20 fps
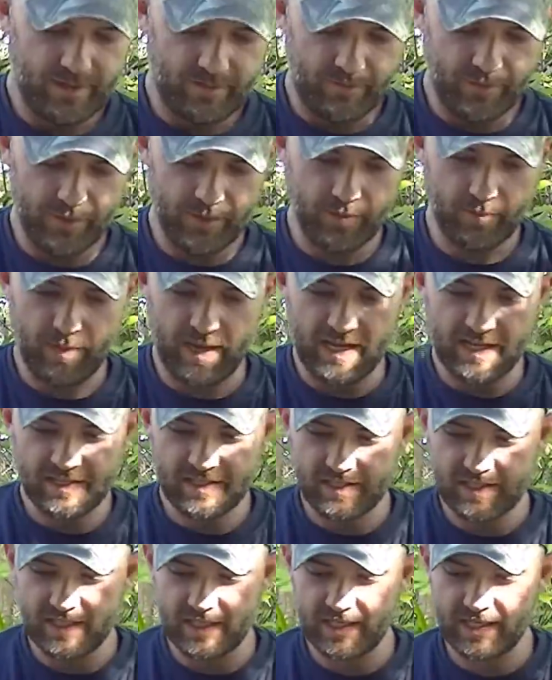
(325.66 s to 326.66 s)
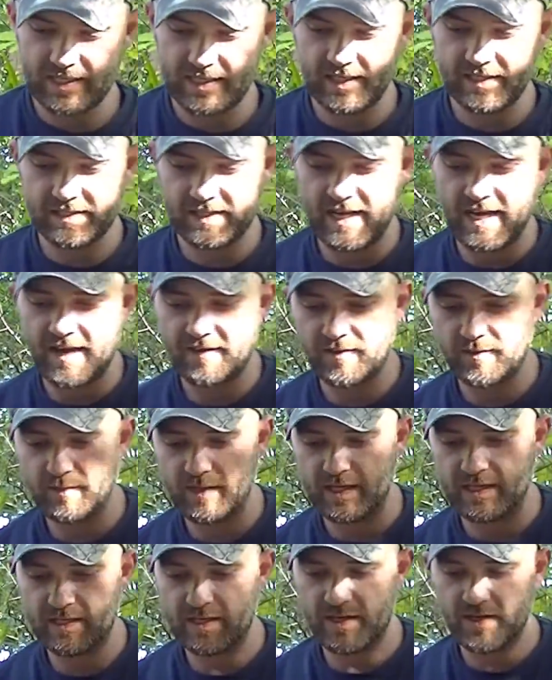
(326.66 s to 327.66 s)
For your bait stick, it doesn't have to be
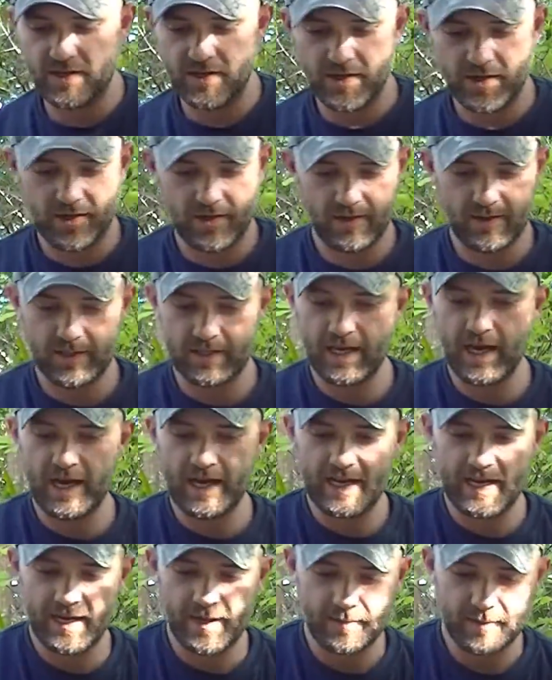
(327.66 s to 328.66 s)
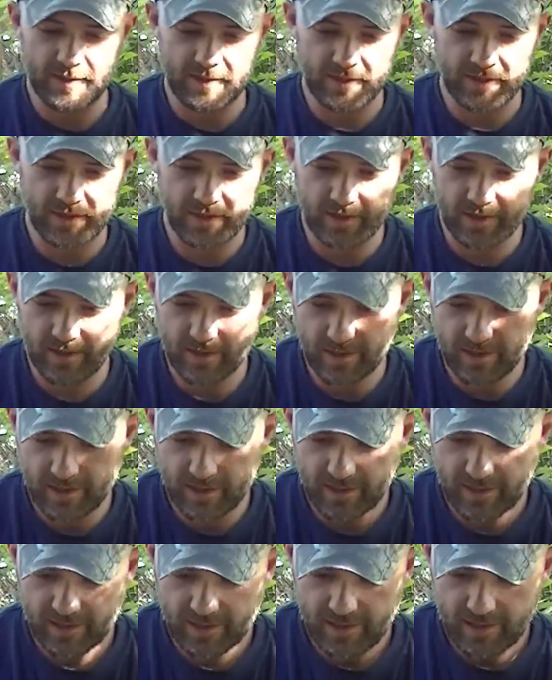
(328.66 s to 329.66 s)
near the diameter
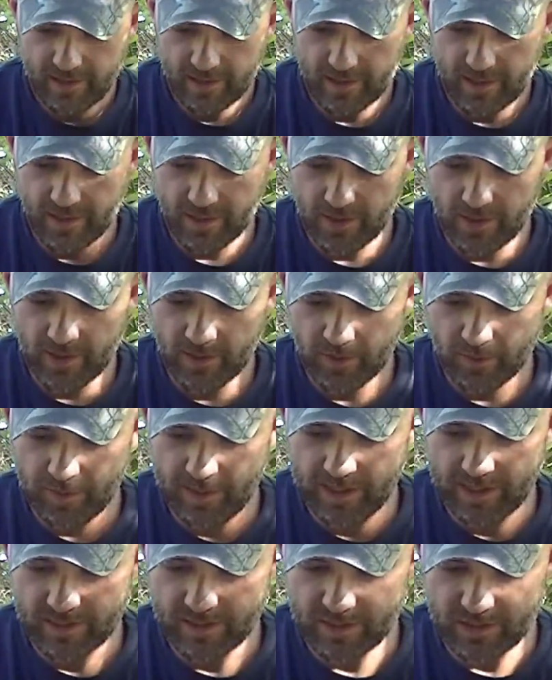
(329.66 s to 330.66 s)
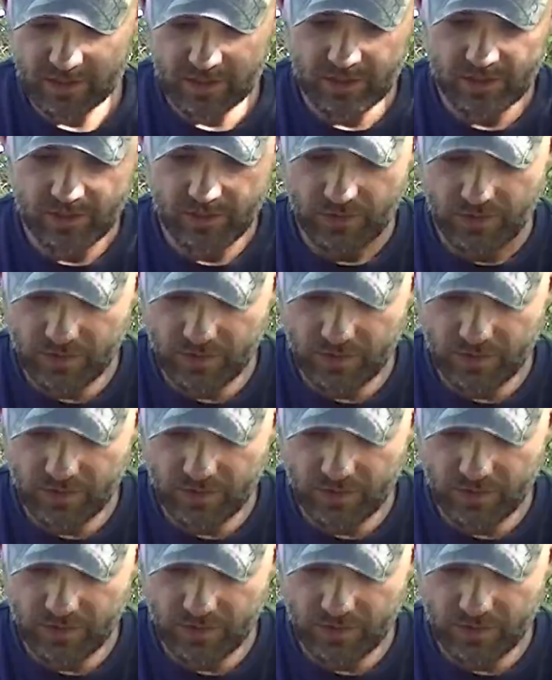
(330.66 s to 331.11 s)
that your other pieces do.